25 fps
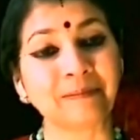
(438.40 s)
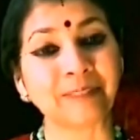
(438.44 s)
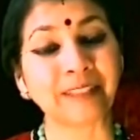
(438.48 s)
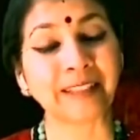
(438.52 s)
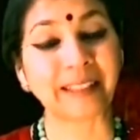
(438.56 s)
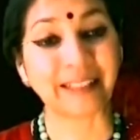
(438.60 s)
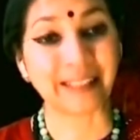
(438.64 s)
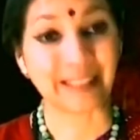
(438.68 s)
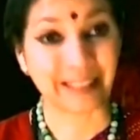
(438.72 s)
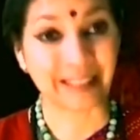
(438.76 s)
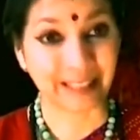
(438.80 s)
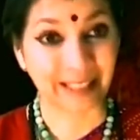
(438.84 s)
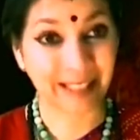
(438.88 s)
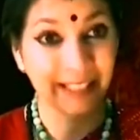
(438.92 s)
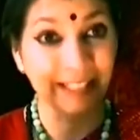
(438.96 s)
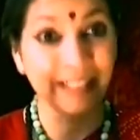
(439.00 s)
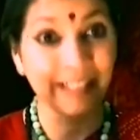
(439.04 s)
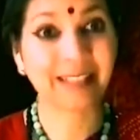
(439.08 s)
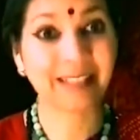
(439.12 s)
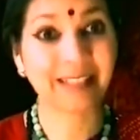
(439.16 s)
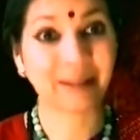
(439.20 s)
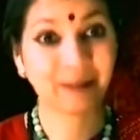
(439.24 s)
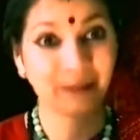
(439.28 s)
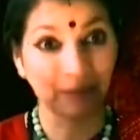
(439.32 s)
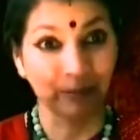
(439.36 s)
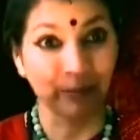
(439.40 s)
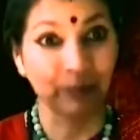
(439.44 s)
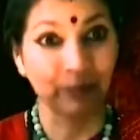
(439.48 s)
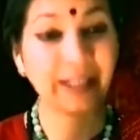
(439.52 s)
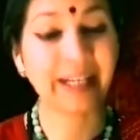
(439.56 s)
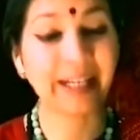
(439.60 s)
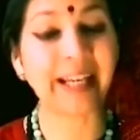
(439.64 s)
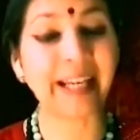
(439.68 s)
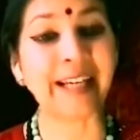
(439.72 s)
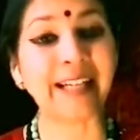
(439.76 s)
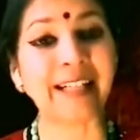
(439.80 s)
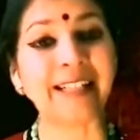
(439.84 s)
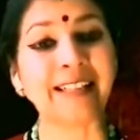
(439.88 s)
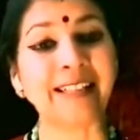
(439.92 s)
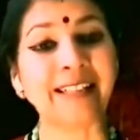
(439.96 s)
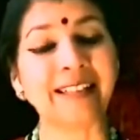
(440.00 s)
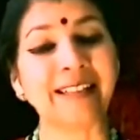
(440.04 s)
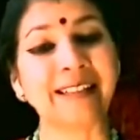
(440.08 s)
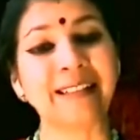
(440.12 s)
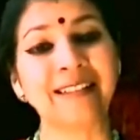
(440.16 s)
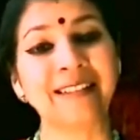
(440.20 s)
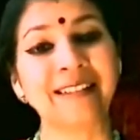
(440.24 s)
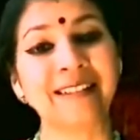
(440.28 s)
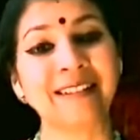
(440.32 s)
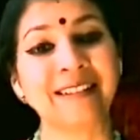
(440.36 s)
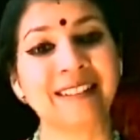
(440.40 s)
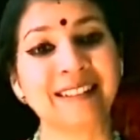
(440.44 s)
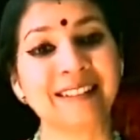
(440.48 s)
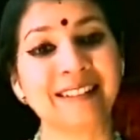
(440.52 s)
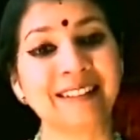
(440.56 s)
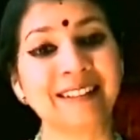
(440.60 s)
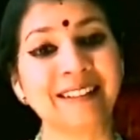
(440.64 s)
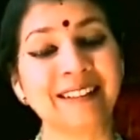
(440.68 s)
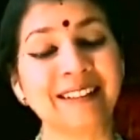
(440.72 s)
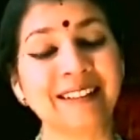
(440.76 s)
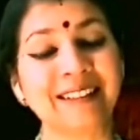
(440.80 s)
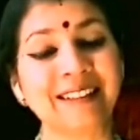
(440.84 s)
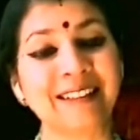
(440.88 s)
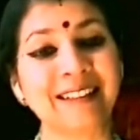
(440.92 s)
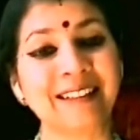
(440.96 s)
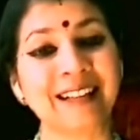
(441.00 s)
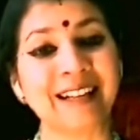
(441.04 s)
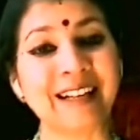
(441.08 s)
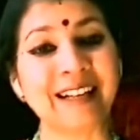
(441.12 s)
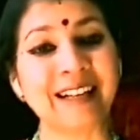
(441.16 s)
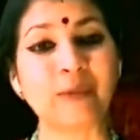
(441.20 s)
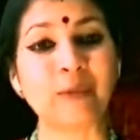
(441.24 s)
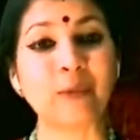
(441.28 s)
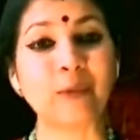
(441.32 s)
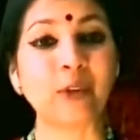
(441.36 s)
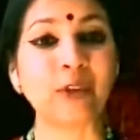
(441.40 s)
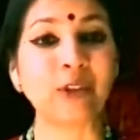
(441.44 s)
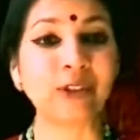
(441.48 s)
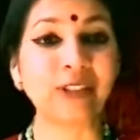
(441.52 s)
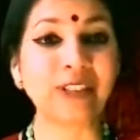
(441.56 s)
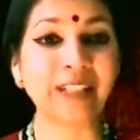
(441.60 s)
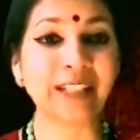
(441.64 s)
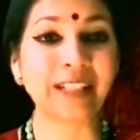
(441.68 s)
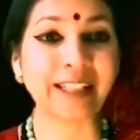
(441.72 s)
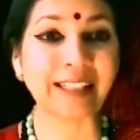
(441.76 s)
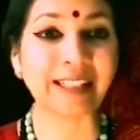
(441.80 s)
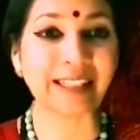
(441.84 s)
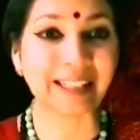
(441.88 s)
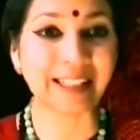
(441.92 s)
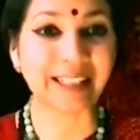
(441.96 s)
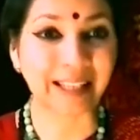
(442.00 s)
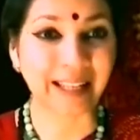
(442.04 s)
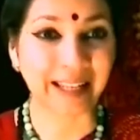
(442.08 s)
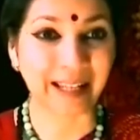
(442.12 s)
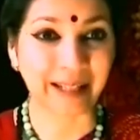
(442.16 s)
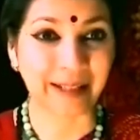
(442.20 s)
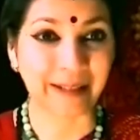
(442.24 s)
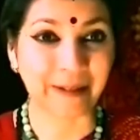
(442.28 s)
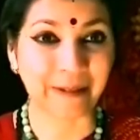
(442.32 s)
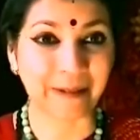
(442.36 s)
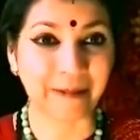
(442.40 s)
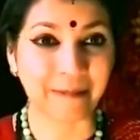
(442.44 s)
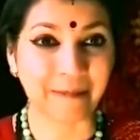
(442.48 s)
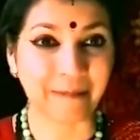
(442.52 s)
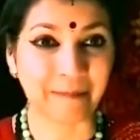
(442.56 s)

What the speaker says: It is his place. And what do they say?